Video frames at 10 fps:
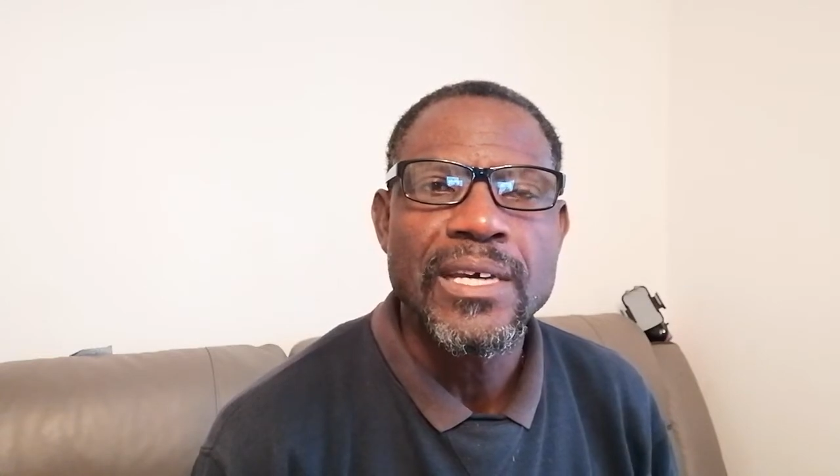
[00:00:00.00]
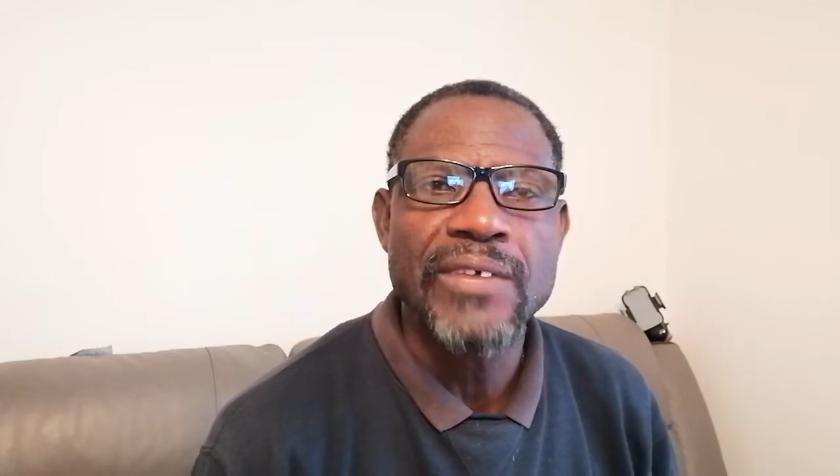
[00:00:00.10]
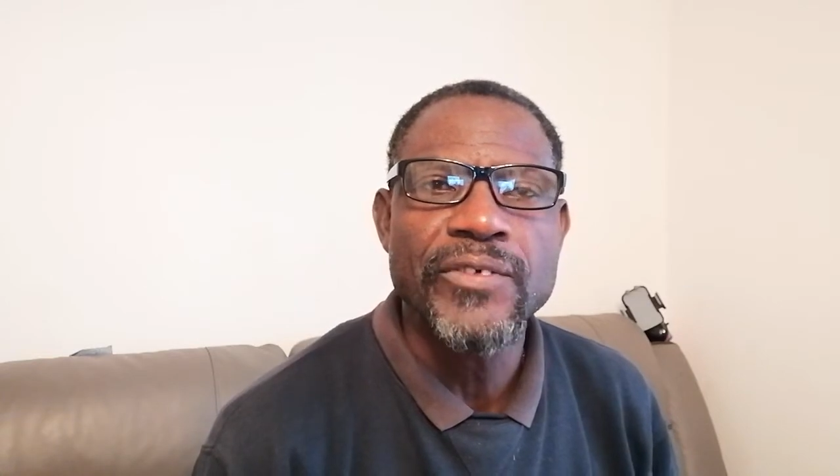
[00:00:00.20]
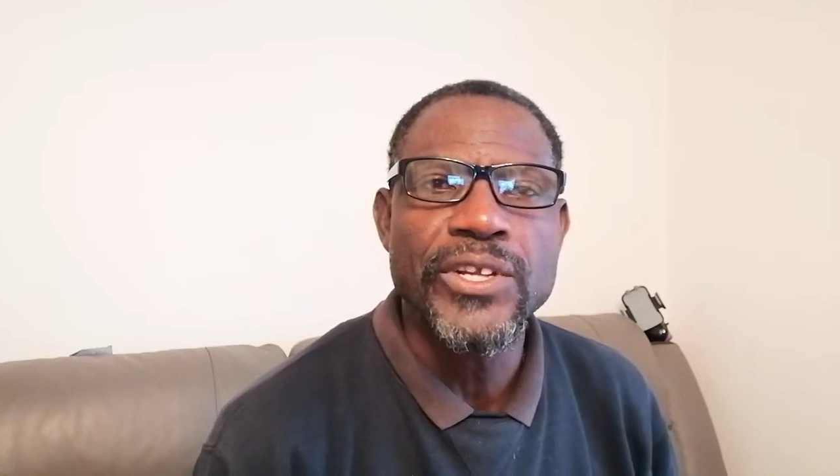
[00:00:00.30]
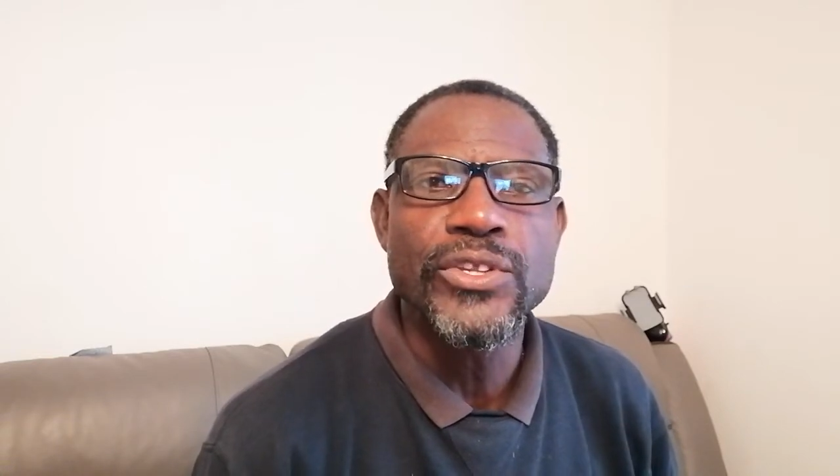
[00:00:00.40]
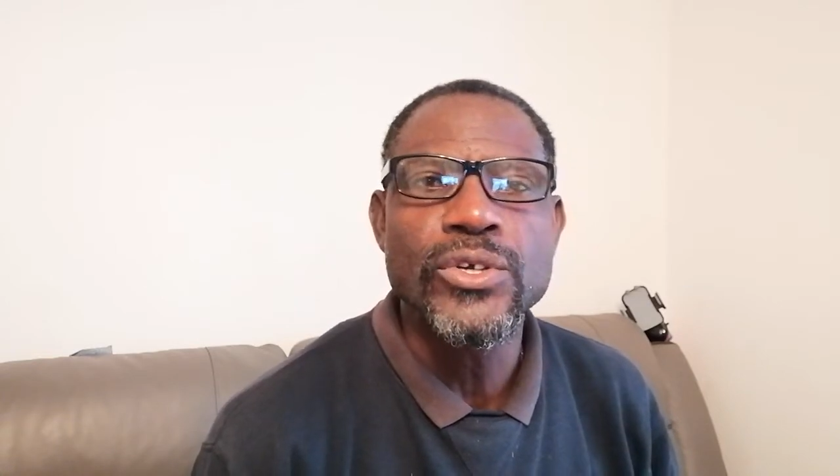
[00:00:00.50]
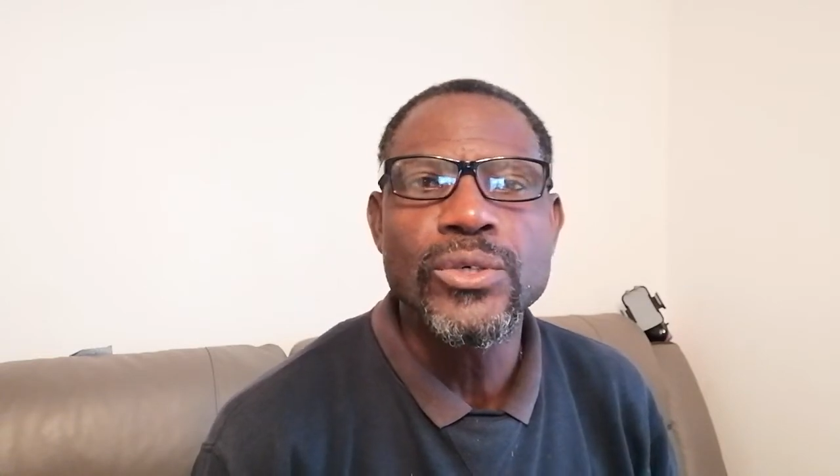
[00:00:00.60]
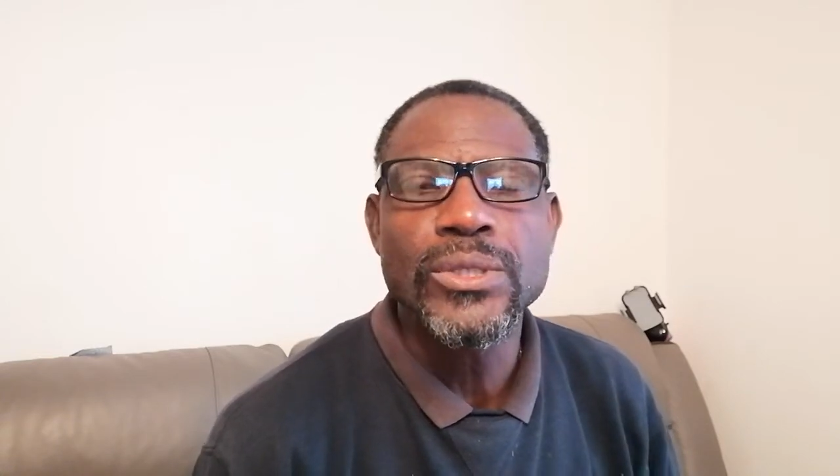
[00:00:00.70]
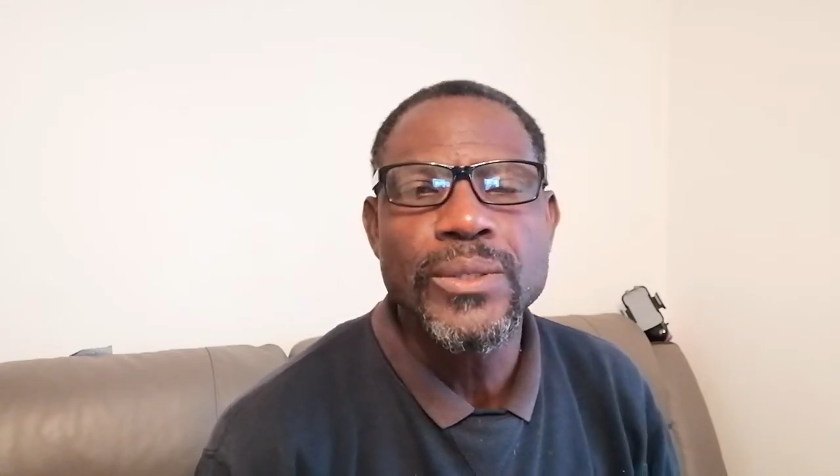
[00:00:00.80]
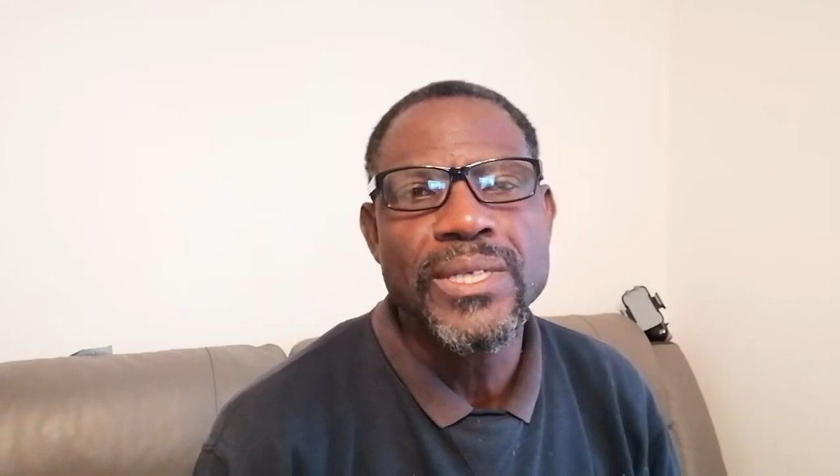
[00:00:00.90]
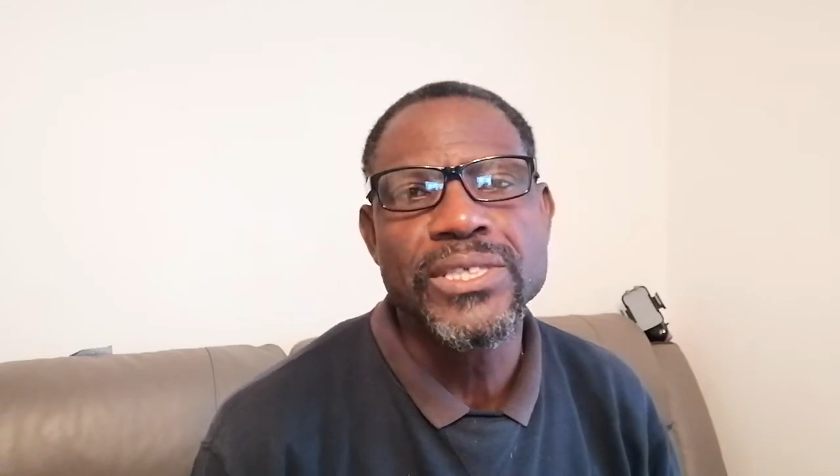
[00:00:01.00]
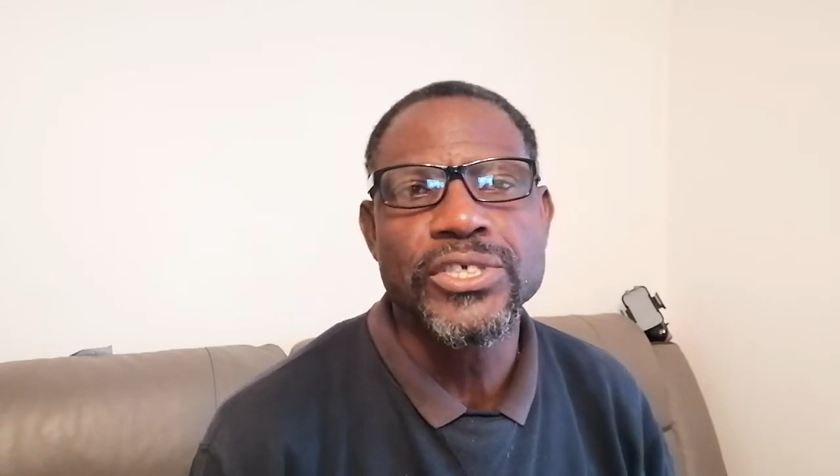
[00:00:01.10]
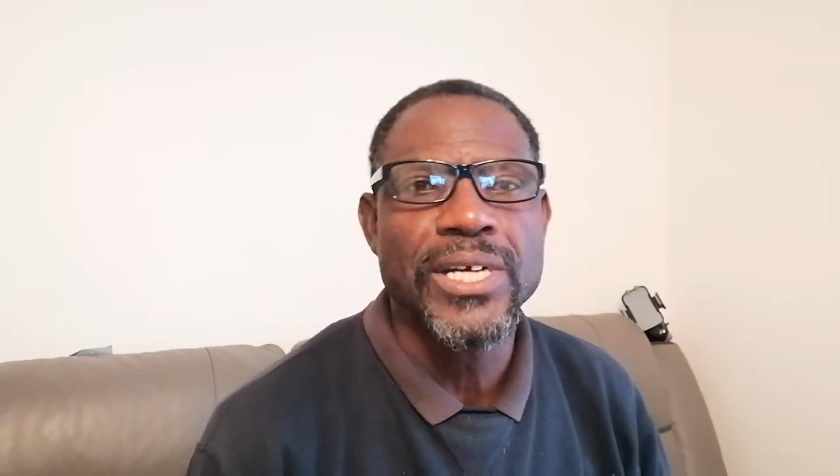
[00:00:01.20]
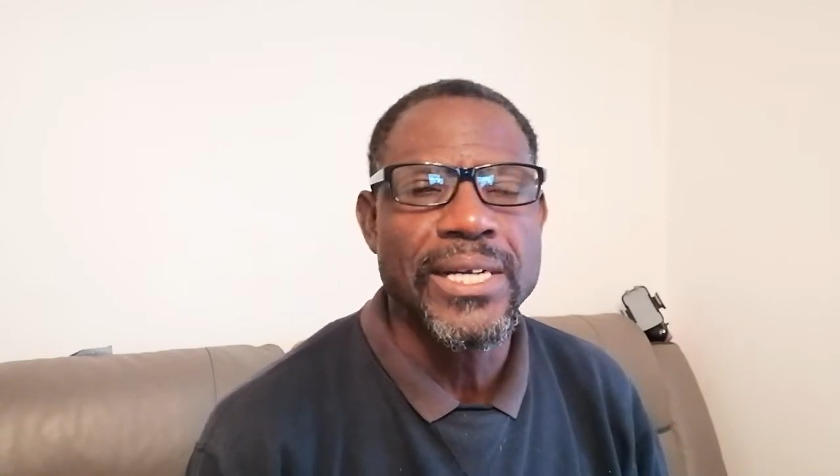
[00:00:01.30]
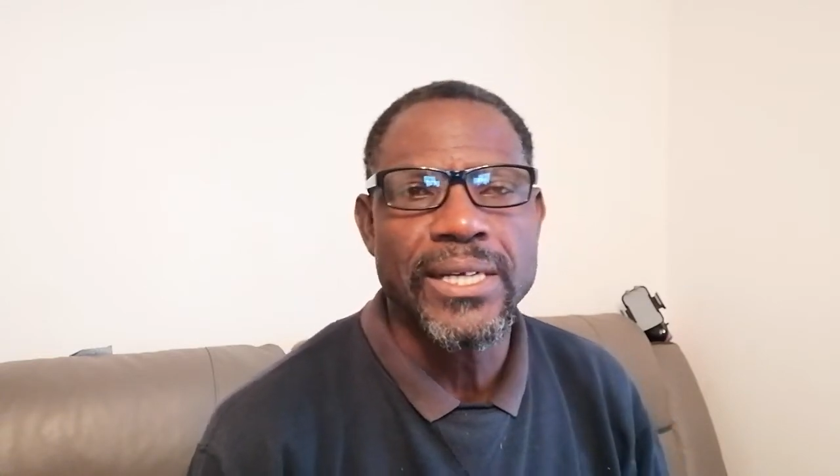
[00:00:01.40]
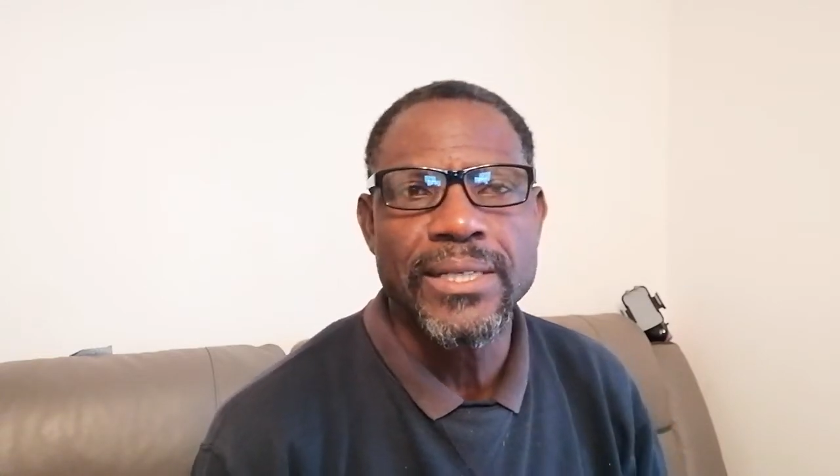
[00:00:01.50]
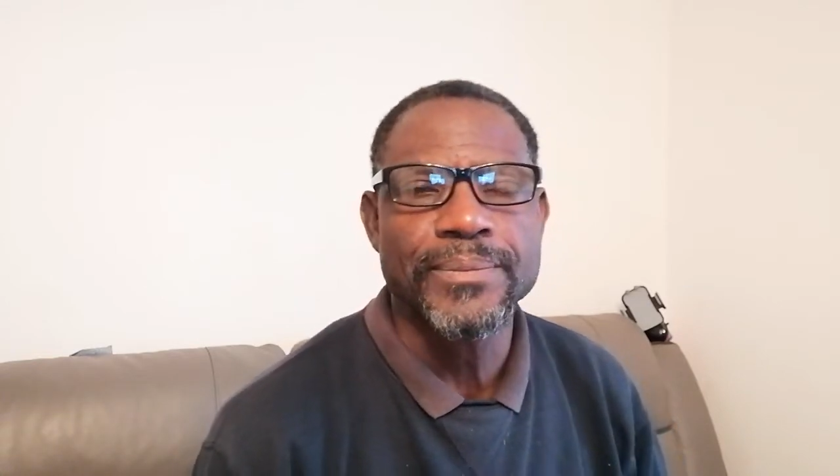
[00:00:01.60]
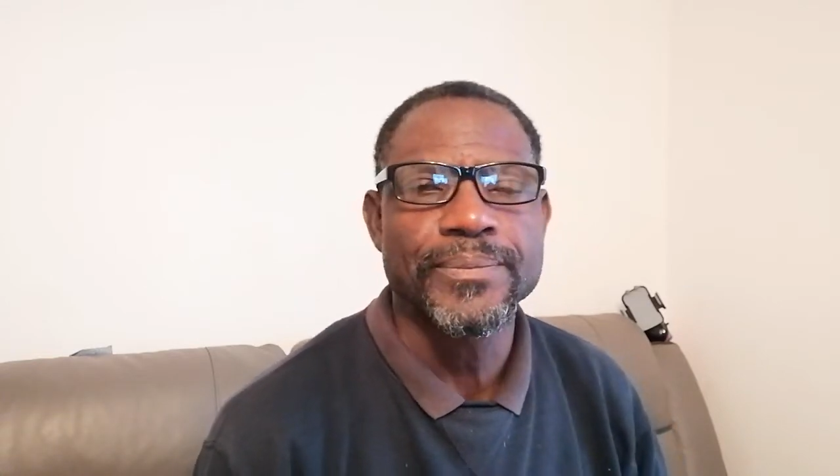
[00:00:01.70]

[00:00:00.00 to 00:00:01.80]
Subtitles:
if you're new to this channel,